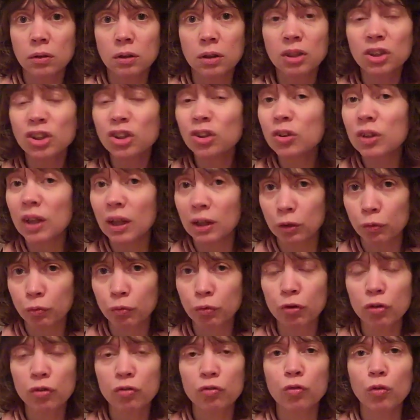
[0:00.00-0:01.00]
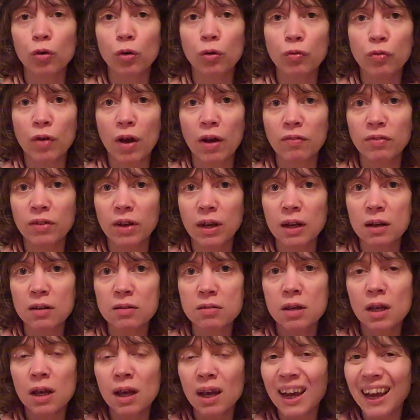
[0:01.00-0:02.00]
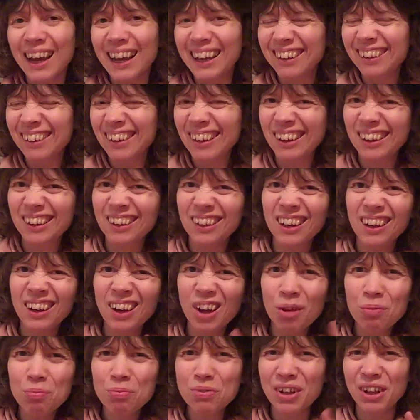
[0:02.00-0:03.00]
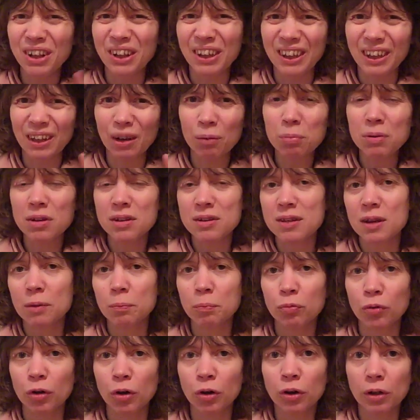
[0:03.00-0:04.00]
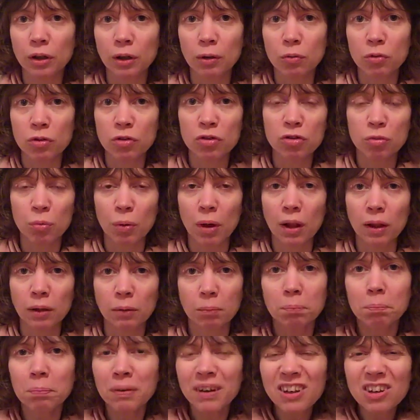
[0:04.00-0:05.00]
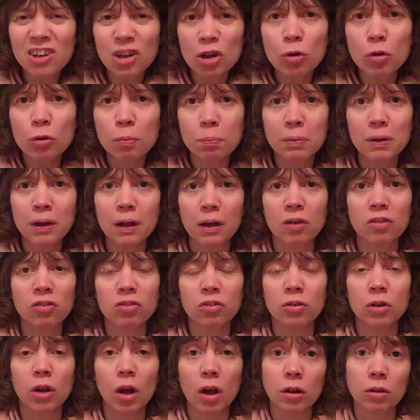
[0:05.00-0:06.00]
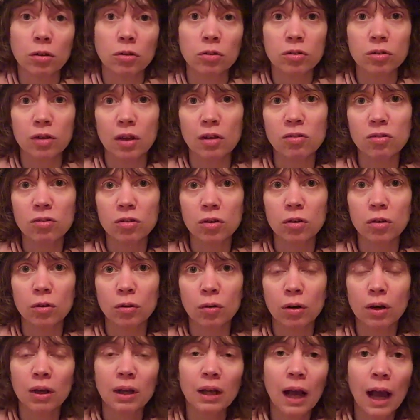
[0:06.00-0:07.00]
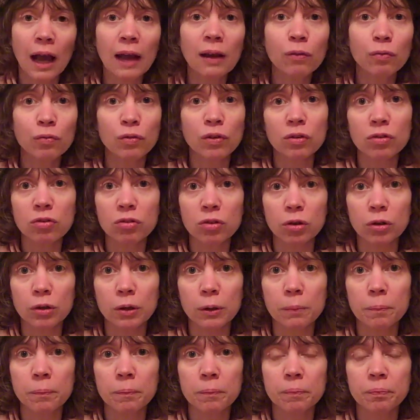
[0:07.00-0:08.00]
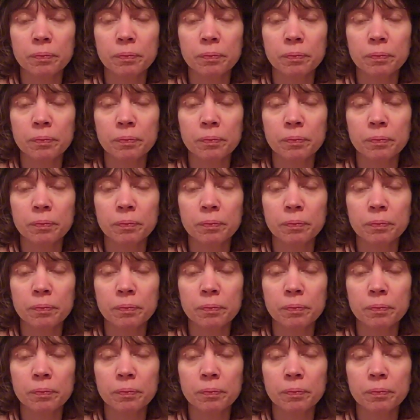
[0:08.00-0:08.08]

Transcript: You do that the first 4 or 5 days. It helps a little bit temporarily with the swelling, but do it because your doctor says to do it, and it kind of feels good.